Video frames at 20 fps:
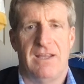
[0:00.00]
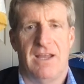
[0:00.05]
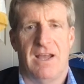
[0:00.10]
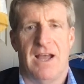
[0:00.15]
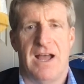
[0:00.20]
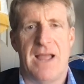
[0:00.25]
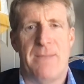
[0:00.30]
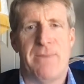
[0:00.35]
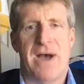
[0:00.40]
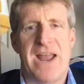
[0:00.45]

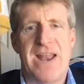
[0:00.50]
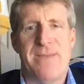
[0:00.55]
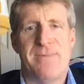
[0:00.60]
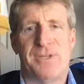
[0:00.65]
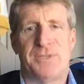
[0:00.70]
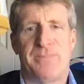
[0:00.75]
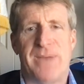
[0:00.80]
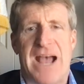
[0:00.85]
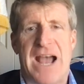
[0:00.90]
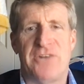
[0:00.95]
Hi, my name
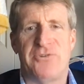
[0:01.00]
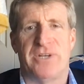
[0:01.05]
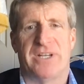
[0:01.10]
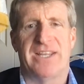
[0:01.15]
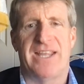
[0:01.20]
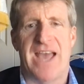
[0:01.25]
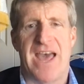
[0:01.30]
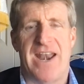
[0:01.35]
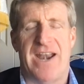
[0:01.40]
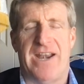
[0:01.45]
is Patrick
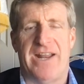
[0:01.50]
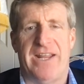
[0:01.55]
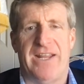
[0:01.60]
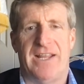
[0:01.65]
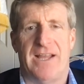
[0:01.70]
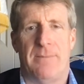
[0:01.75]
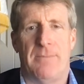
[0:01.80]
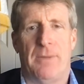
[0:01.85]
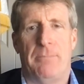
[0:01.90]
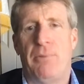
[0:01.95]
Kennedy.
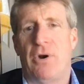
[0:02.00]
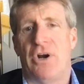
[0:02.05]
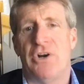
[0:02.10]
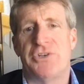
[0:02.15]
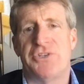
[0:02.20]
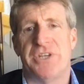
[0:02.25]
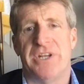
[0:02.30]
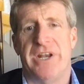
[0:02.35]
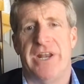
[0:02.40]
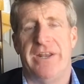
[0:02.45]
I'm a
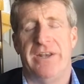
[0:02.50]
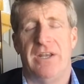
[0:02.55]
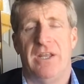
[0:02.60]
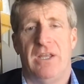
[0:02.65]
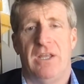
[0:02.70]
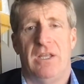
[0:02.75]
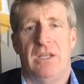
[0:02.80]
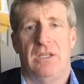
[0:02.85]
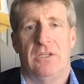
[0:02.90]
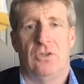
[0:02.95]
person in
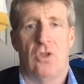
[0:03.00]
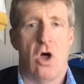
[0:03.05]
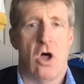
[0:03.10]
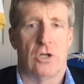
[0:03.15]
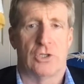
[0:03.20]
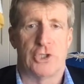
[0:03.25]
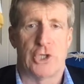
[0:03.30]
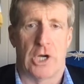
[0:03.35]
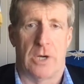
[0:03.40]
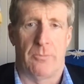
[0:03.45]

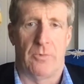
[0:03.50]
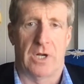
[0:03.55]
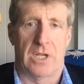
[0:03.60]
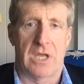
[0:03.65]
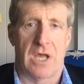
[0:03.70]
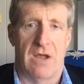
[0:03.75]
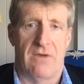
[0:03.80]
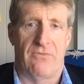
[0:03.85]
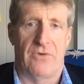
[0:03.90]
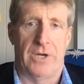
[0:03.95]
long term
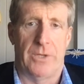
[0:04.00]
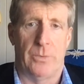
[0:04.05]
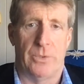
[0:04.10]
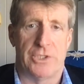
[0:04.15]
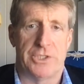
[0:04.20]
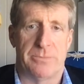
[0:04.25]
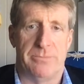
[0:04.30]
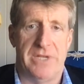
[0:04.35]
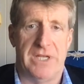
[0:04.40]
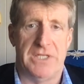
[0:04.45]
recovery,
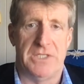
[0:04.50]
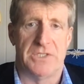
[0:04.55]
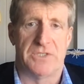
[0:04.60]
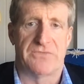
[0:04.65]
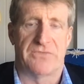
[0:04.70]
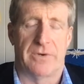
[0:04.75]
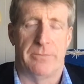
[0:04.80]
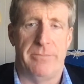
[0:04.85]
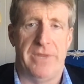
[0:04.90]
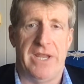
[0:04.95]
which means
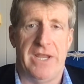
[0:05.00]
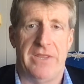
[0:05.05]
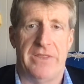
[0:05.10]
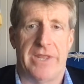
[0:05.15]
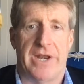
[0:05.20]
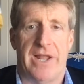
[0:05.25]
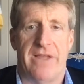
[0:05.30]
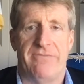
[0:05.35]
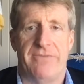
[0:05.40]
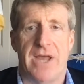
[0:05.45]
for me
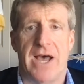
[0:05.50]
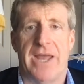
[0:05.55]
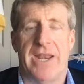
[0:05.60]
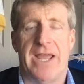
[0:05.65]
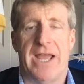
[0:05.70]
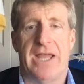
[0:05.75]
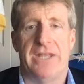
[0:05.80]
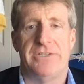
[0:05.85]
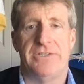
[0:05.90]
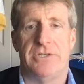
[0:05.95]
that I've not
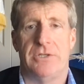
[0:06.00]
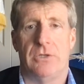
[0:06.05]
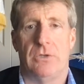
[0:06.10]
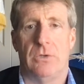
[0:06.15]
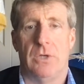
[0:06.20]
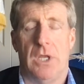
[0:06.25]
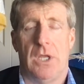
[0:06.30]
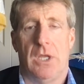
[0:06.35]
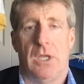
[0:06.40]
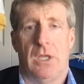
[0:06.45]
had to
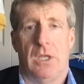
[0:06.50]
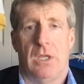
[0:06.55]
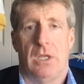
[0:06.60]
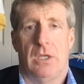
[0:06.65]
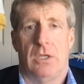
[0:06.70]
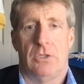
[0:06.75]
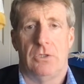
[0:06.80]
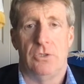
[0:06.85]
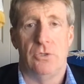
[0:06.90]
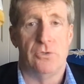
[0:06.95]

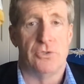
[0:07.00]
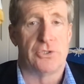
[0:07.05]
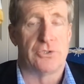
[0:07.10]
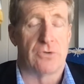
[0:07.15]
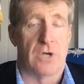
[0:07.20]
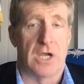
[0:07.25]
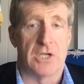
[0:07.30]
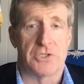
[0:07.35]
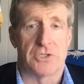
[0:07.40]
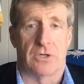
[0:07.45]
use
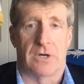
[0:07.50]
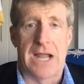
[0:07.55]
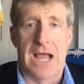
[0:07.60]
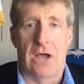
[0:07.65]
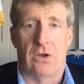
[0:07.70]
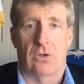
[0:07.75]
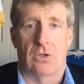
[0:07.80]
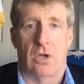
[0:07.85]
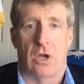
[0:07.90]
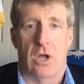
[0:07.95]
drugs or
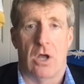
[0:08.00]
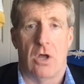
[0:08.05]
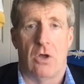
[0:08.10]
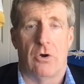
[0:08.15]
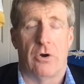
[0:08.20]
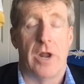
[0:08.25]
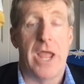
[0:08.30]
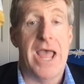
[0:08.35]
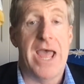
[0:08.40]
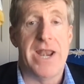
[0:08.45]
alcohol
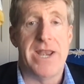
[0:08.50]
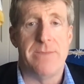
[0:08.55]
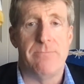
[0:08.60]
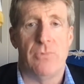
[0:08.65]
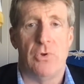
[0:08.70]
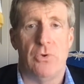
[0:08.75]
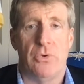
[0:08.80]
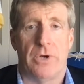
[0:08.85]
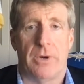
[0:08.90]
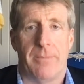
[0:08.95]
or any
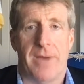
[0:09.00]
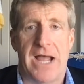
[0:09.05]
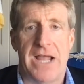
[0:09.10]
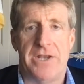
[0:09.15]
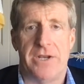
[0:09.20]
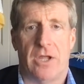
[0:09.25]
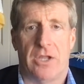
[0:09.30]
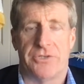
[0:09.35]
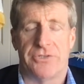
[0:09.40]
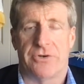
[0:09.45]
mood or mind
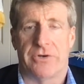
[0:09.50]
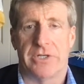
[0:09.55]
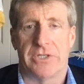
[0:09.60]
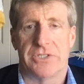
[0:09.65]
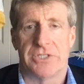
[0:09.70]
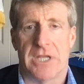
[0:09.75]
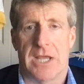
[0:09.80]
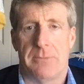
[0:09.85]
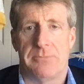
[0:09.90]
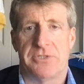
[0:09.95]
altering
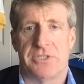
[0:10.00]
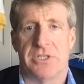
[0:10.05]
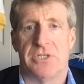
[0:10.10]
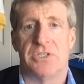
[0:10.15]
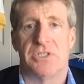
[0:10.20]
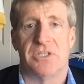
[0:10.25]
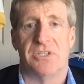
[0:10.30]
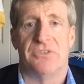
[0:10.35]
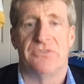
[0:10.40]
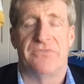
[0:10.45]
substance
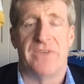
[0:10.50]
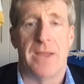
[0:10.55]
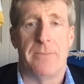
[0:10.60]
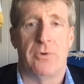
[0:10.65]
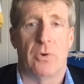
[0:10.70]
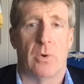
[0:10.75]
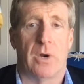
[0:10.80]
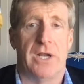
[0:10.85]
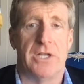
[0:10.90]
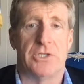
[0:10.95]
since
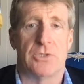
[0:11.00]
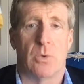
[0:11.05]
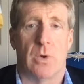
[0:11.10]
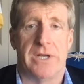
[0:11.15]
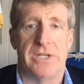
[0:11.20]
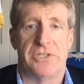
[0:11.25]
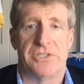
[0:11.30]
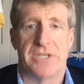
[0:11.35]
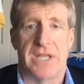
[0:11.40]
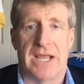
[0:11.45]
February
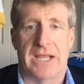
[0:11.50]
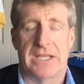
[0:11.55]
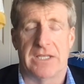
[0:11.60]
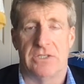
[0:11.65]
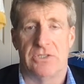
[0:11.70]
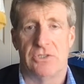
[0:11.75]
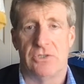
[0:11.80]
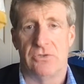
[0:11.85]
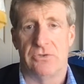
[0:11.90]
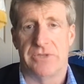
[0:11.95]

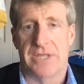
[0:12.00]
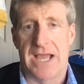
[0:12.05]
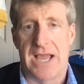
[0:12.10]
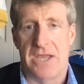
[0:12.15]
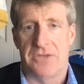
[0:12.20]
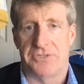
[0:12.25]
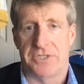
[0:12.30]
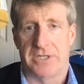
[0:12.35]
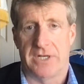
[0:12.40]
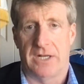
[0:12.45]
22nd,
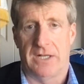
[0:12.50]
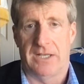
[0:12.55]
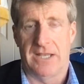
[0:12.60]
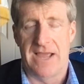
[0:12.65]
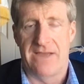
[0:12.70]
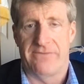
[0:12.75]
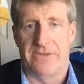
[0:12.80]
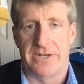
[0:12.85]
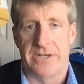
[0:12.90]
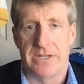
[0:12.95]

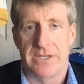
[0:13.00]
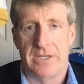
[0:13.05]
2011.